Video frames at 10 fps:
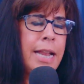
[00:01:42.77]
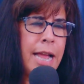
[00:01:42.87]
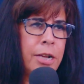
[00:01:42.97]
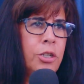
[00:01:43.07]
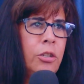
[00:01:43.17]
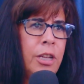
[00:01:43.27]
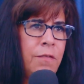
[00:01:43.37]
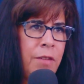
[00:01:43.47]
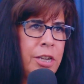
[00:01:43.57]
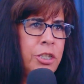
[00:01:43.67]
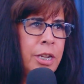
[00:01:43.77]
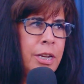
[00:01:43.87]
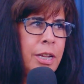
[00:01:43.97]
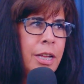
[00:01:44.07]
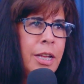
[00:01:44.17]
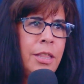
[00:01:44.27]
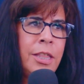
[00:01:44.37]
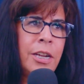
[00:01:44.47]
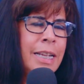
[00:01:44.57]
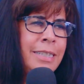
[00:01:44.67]
National Convention?
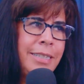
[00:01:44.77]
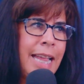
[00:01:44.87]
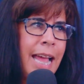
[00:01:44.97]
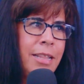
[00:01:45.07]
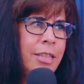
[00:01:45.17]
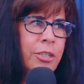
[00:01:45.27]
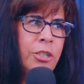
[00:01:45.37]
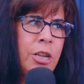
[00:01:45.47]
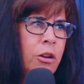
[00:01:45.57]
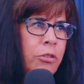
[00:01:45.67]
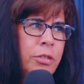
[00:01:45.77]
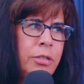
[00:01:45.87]
It's dead. There's no...